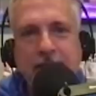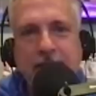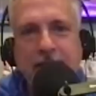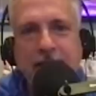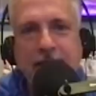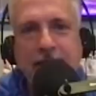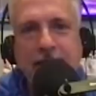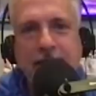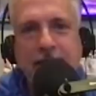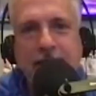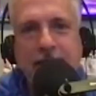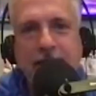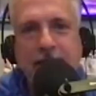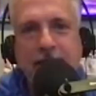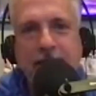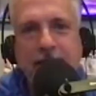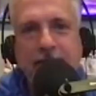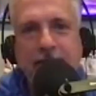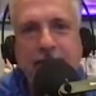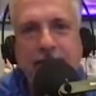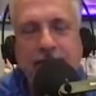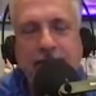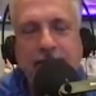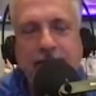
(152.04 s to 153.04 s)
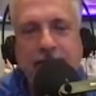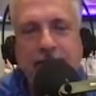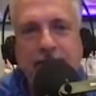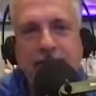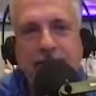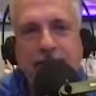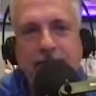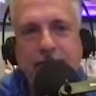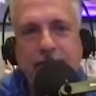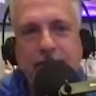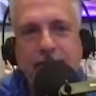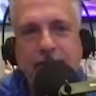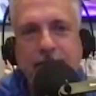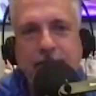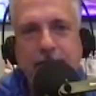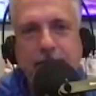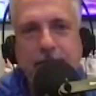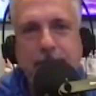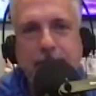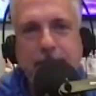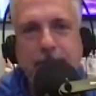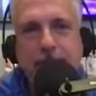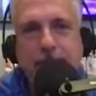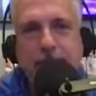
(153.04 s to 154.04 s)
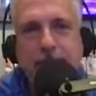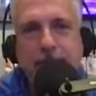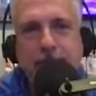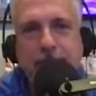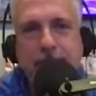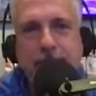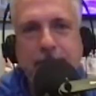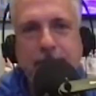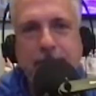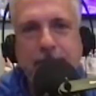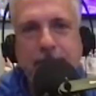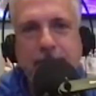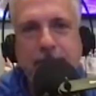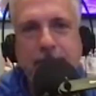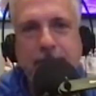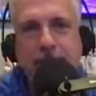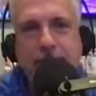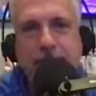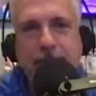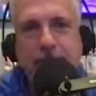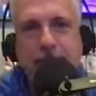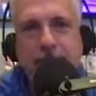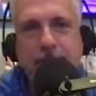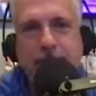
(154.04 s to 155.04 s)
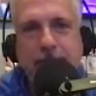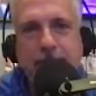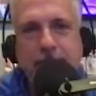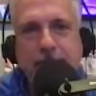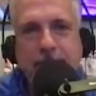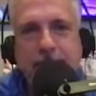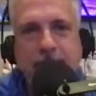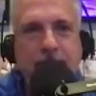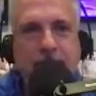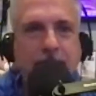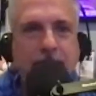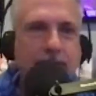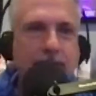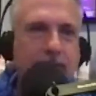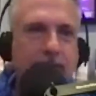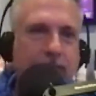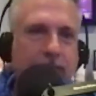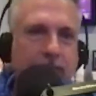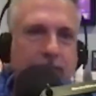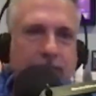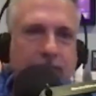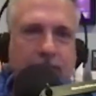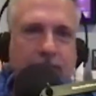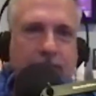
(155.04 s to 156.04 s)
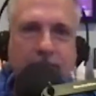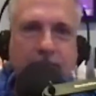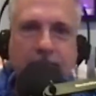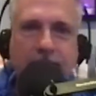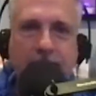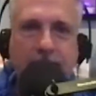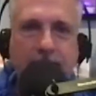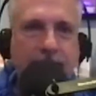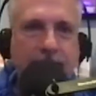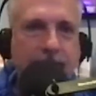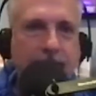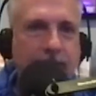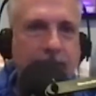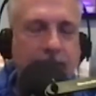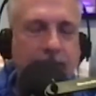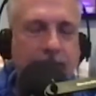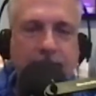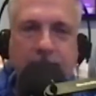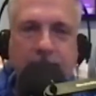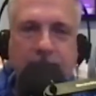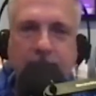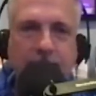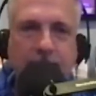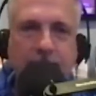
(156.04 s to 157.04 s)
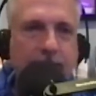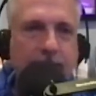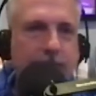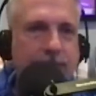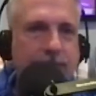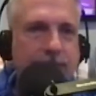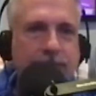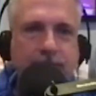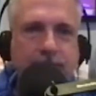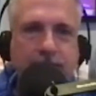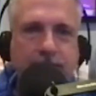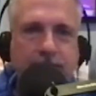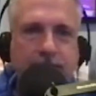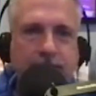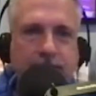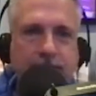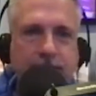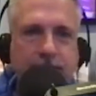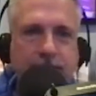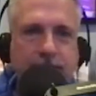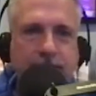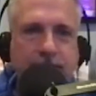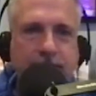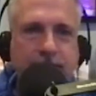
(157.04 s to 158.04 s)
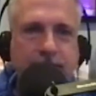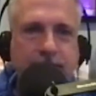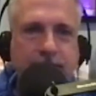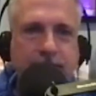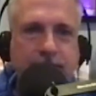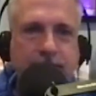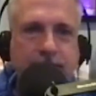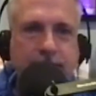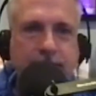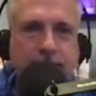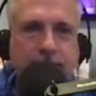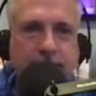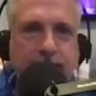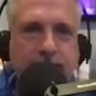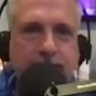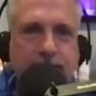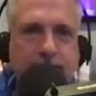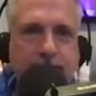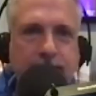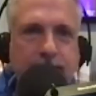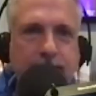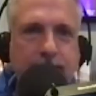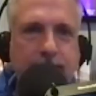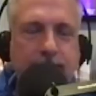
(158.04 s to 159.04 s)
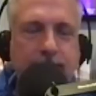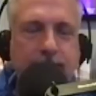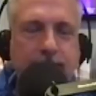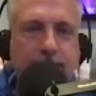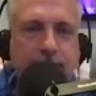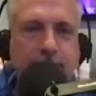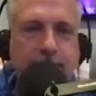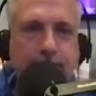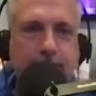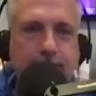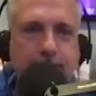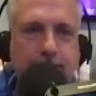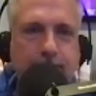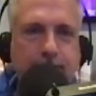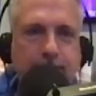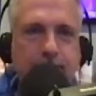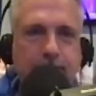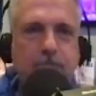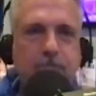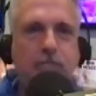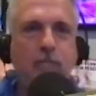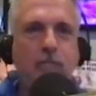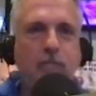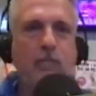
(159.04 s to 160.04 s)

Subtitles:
[no speech]